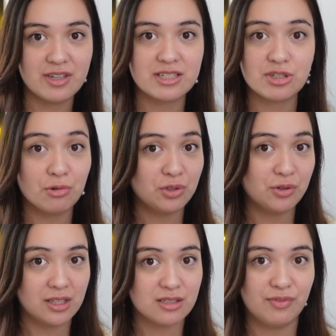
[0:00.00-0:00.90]
shown you
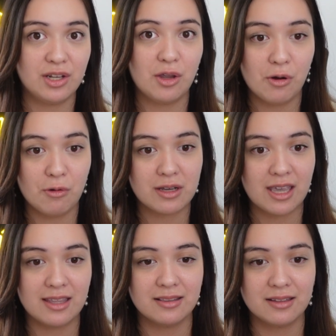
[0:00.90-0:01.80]
in this video
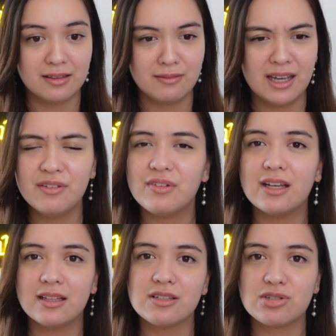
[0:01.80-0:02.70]
can kind of
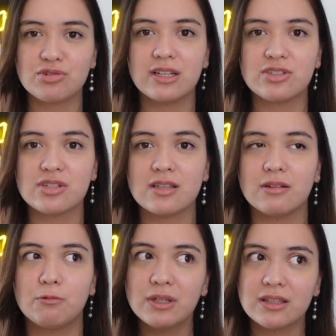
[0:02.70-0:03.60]
illustrate just
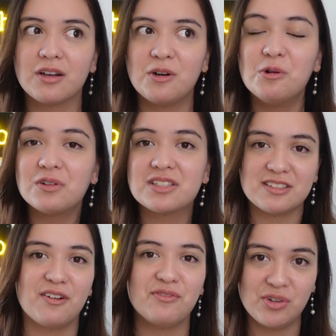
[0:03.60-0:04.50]
what cool
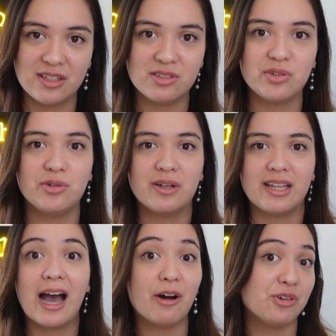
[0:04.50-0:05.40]
stuff you can do
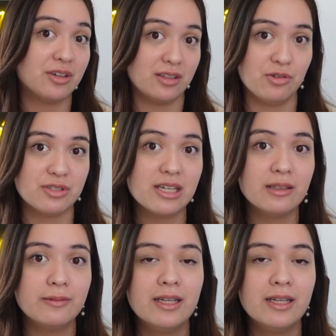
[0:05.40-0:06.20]
and how you can use it.